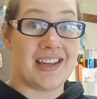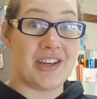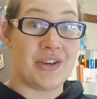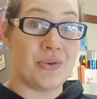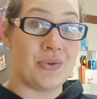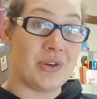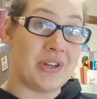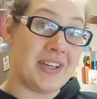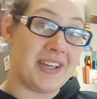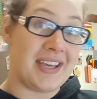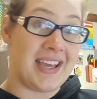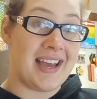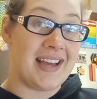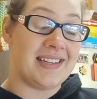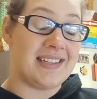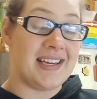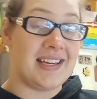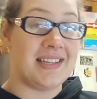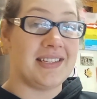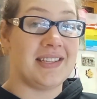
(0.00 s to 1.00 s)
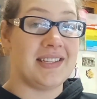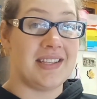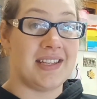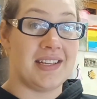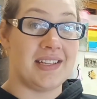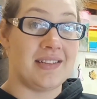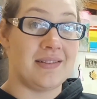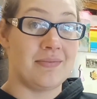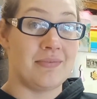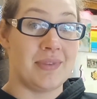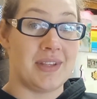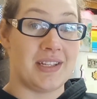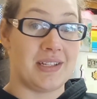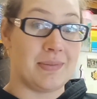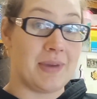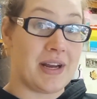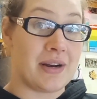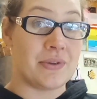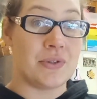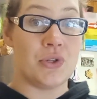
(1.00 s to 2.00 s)
that you really can't taste the
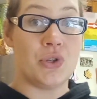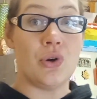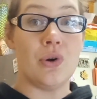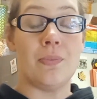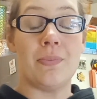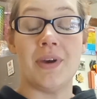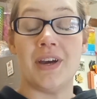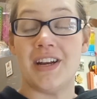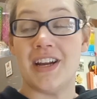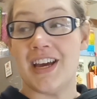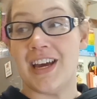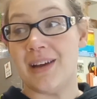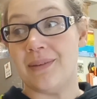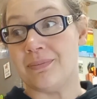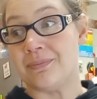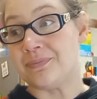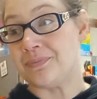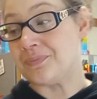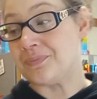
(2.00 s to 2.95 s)
tomato soup in it.